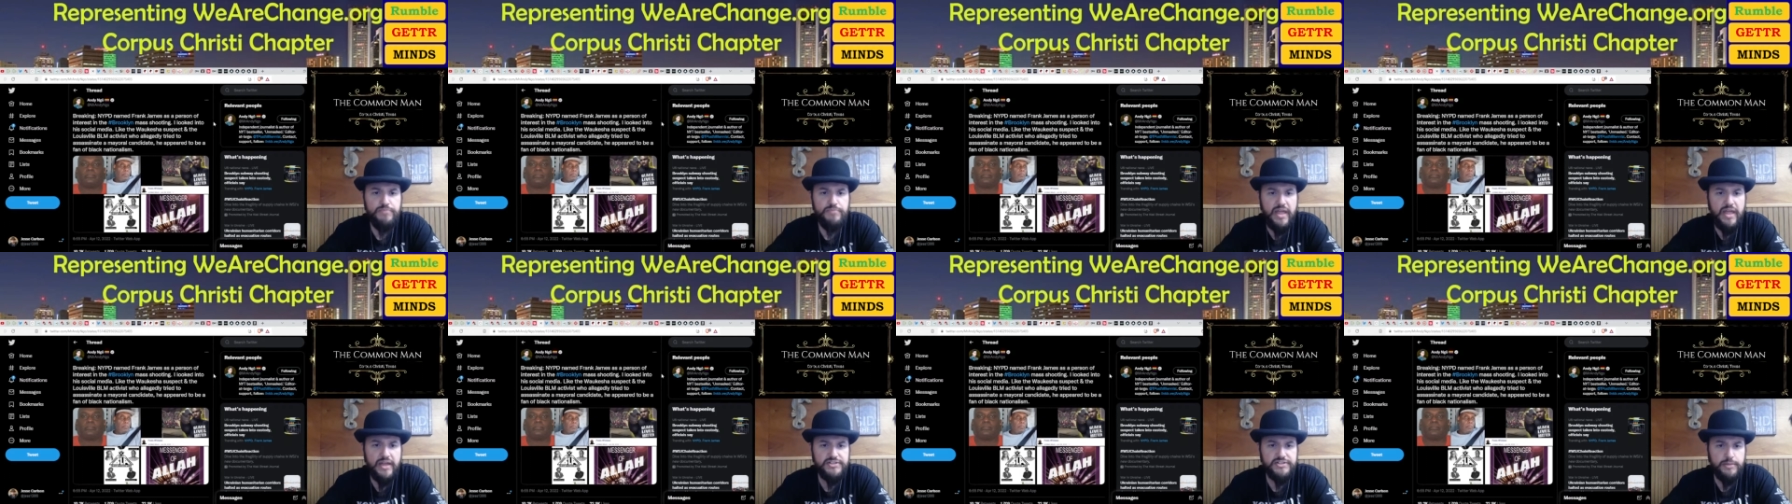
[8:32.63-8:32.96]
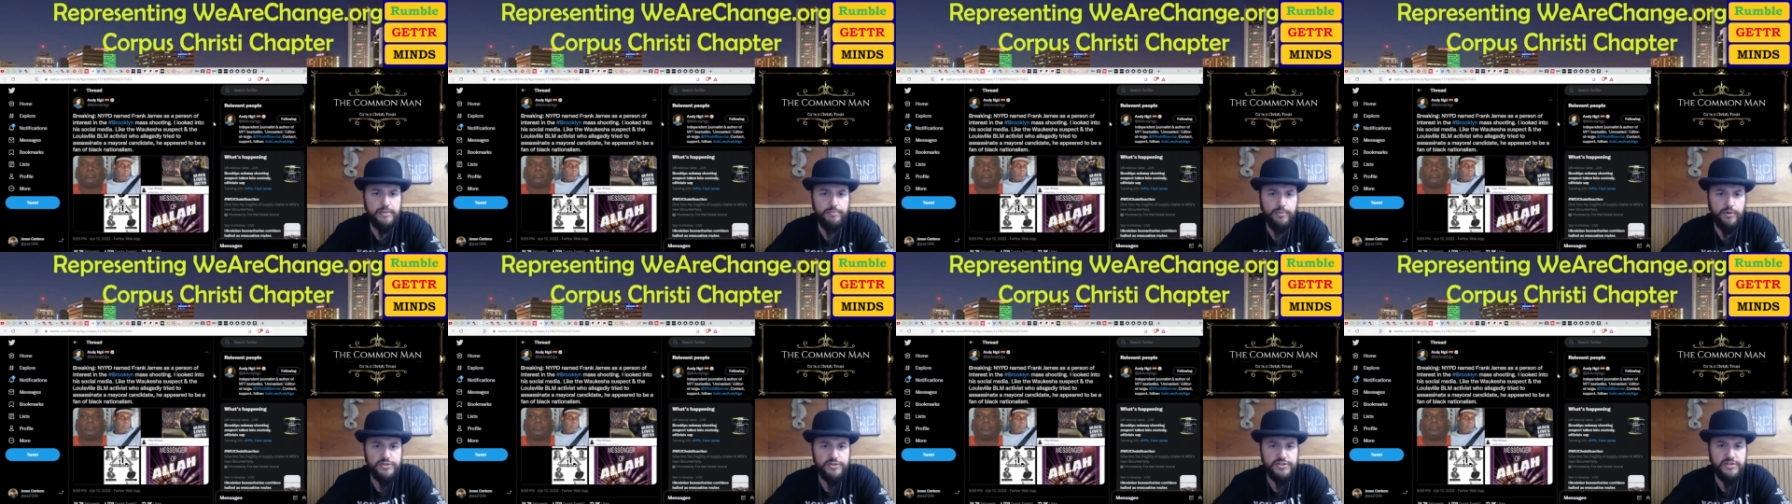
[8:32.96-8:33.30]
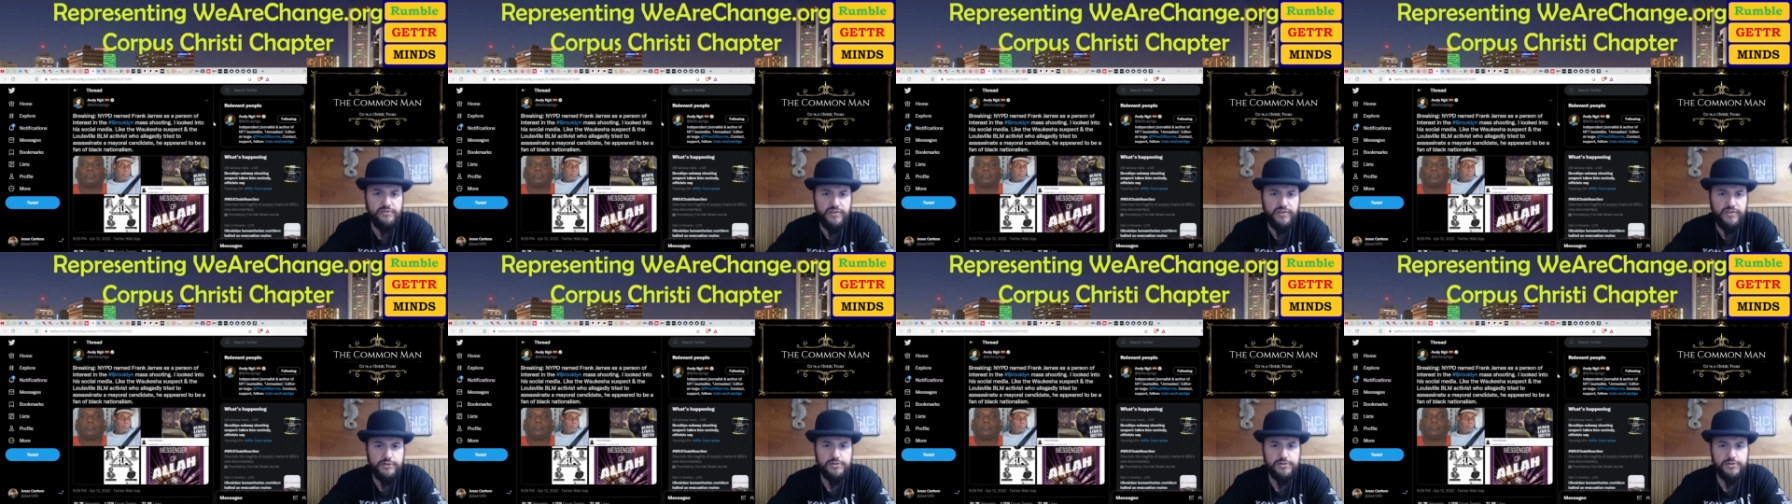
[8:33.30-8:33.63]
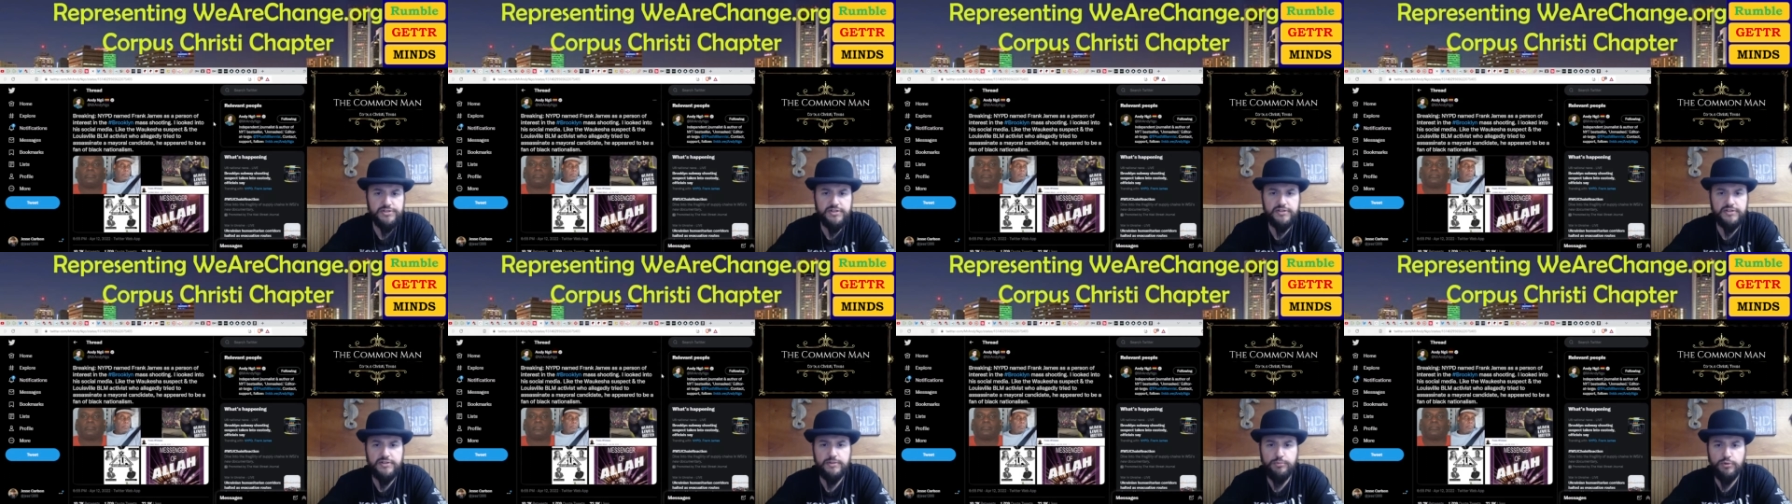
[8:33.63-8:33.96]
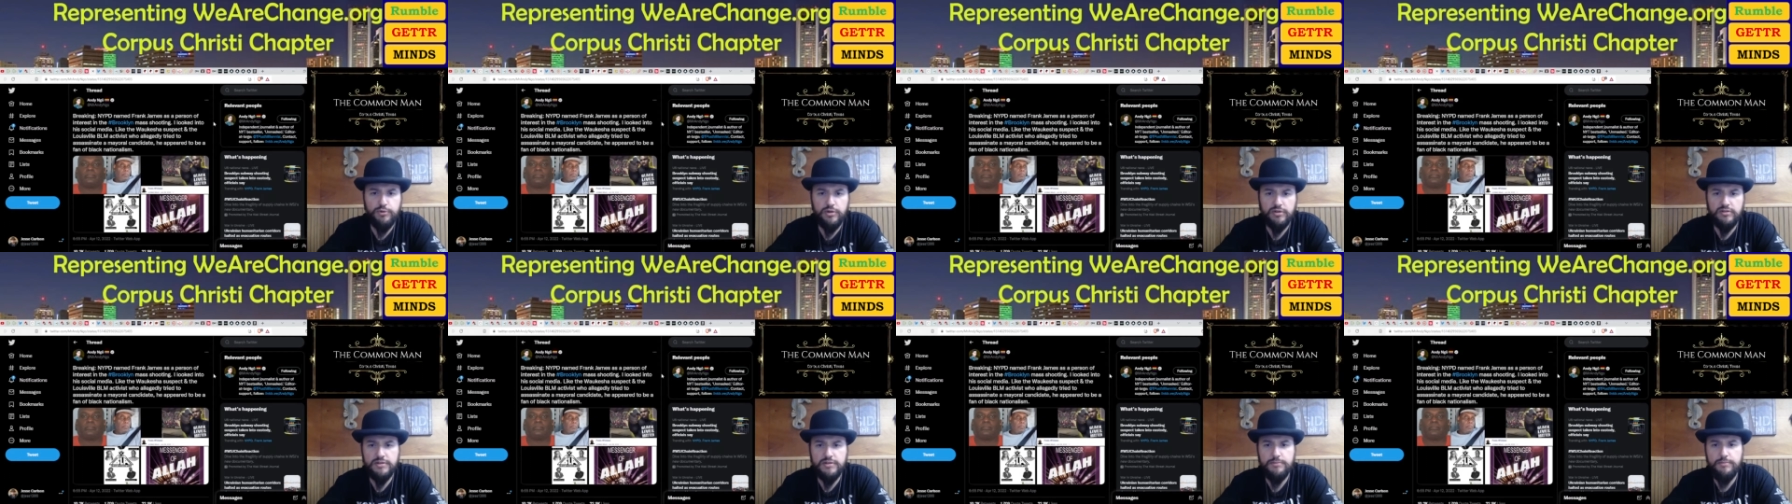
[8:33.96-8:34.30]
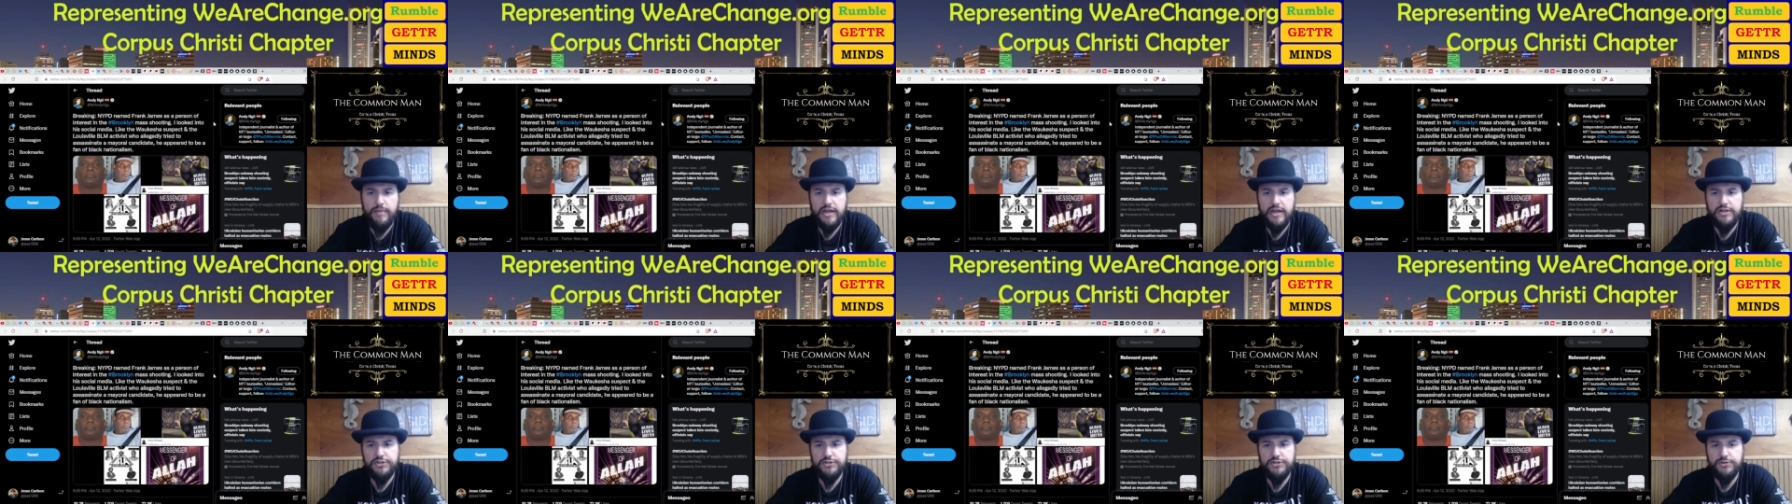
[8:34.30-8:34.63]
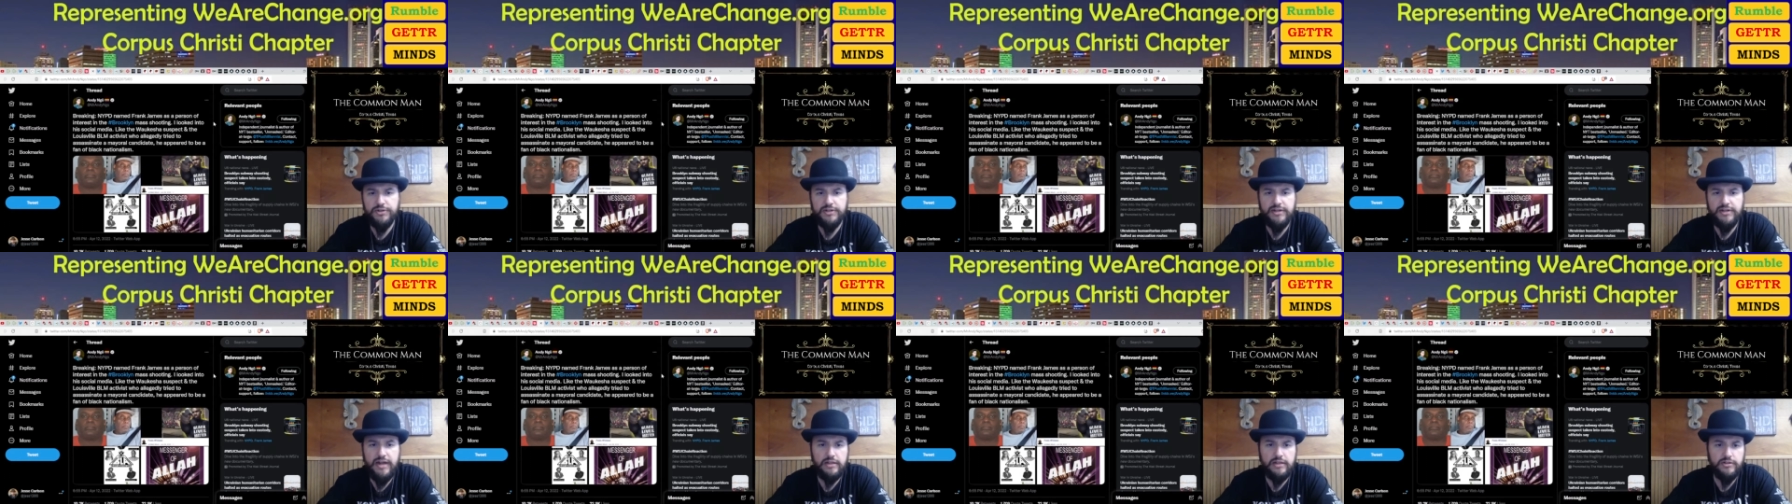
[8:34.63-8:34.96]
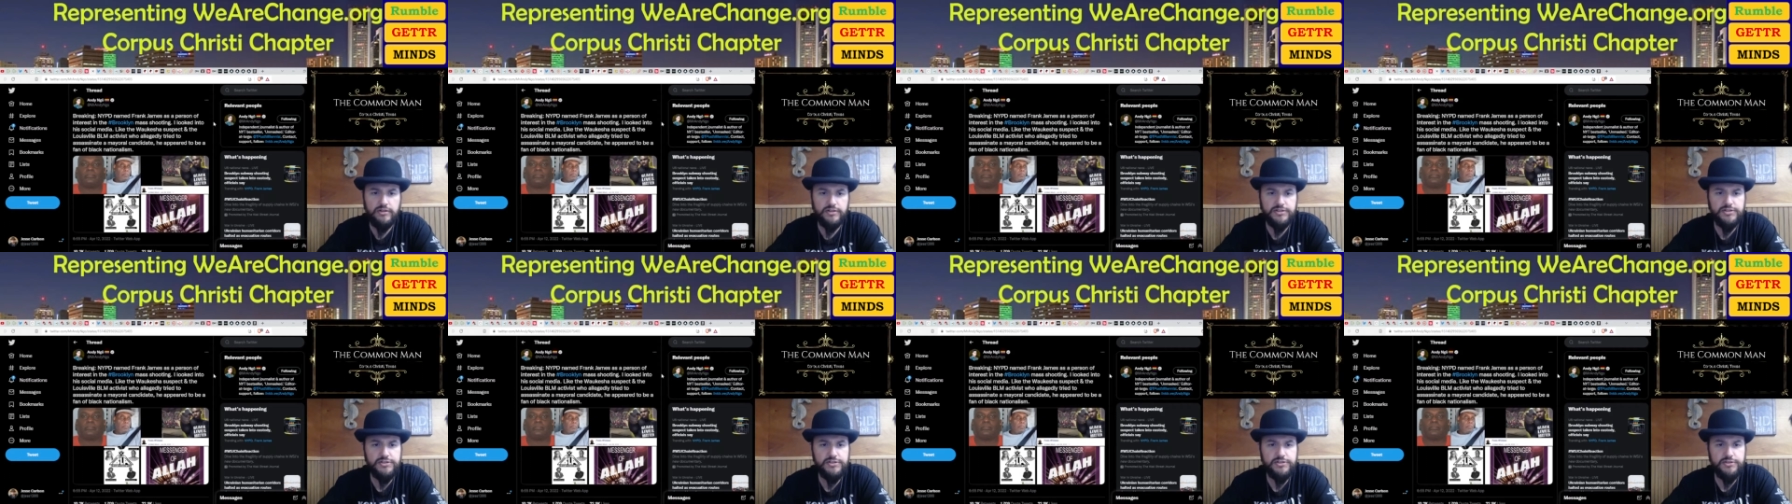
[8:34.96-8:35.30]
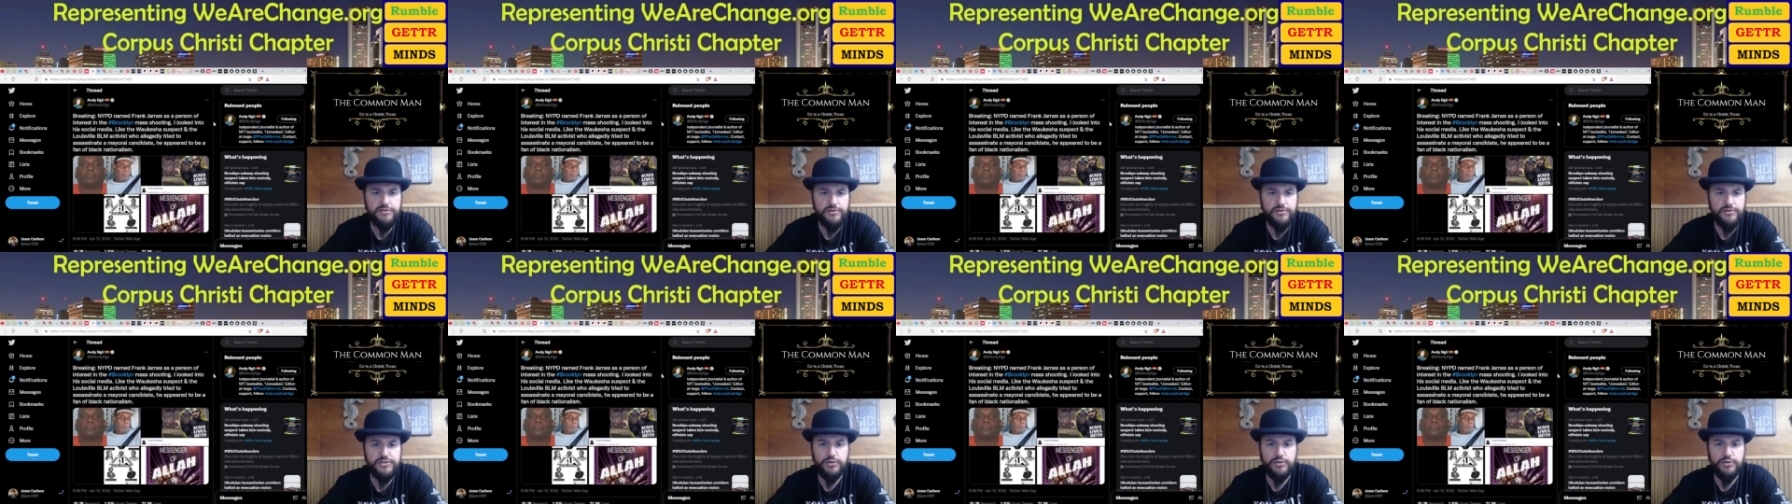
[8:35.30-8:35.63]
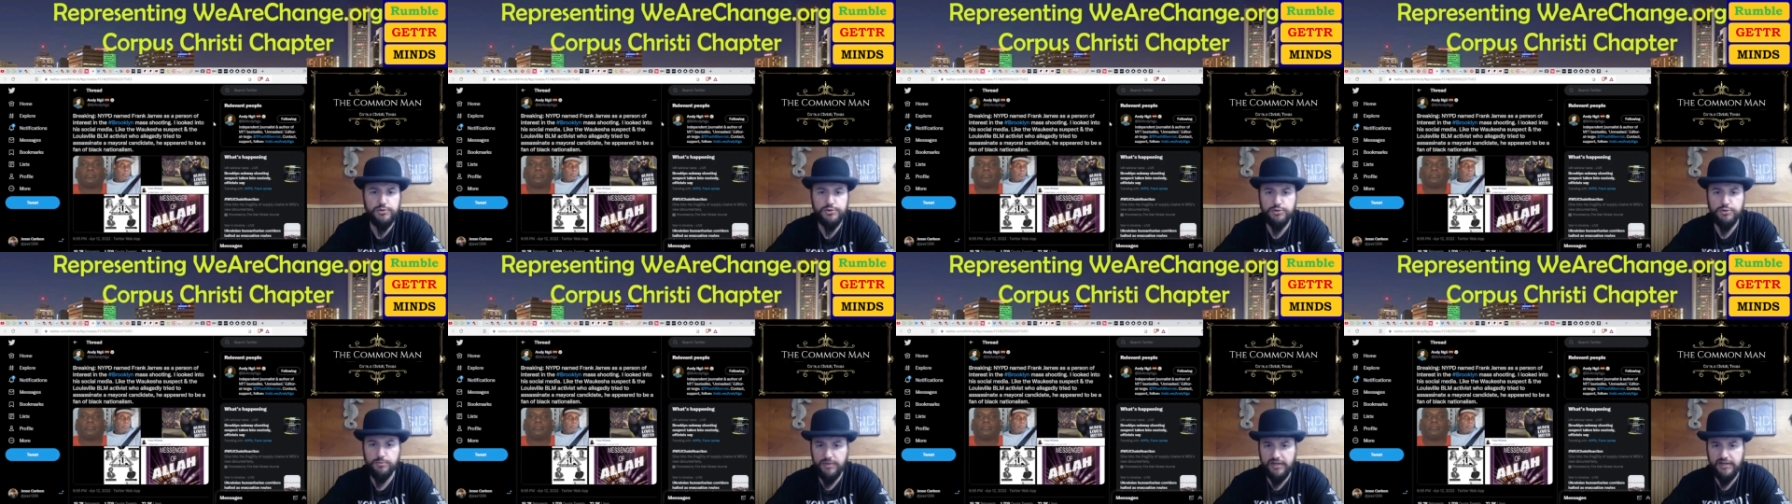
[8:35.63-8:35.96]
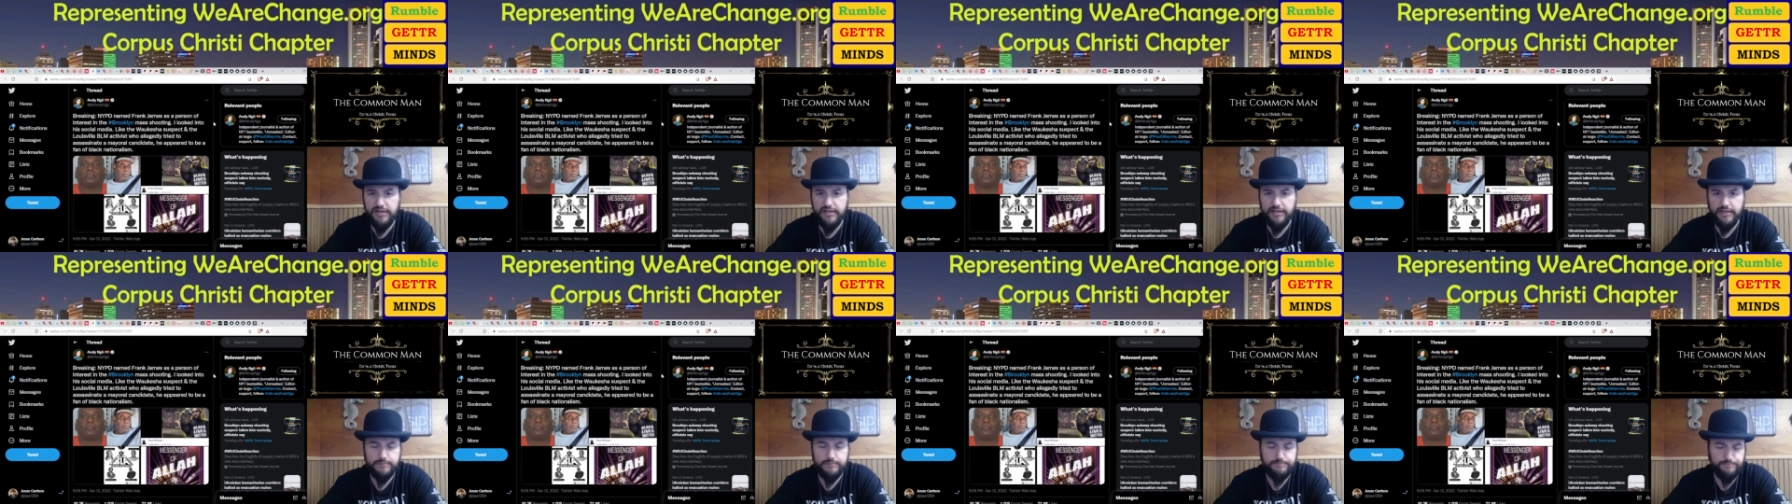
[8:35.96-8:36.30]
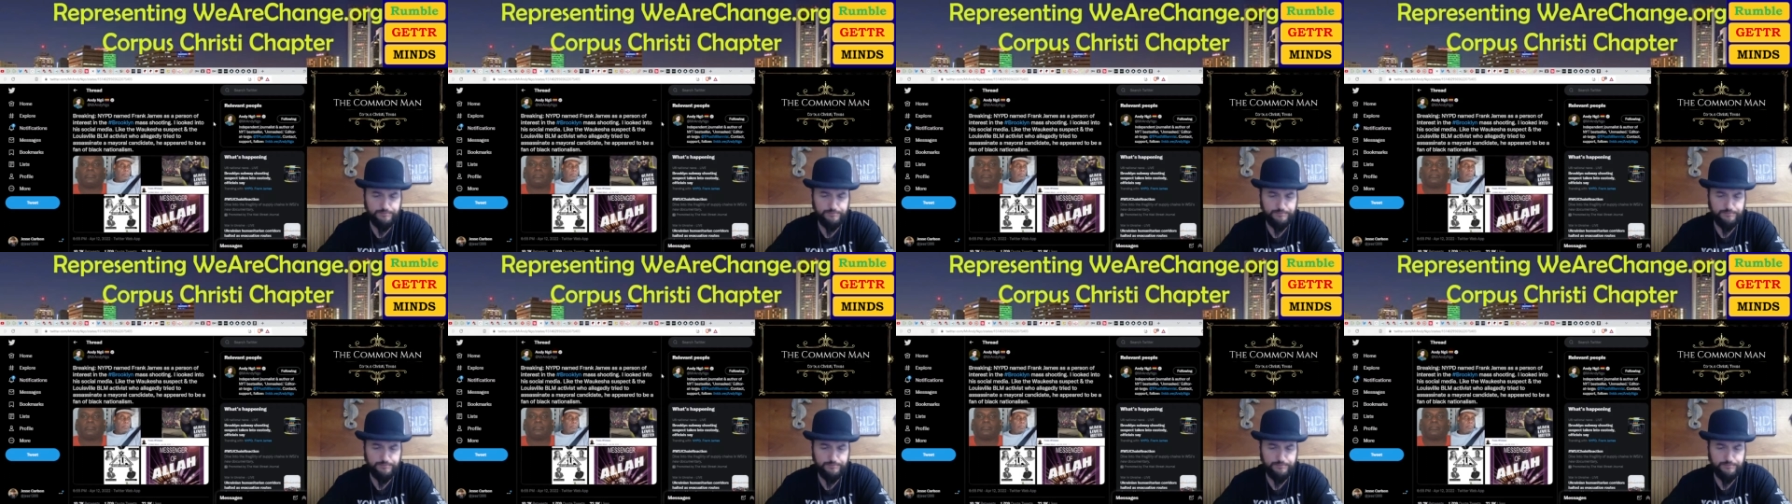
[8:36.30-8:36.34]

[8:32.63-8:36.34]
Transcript: as a person of interest in the Brooklyn mass shooting. I looked into his social media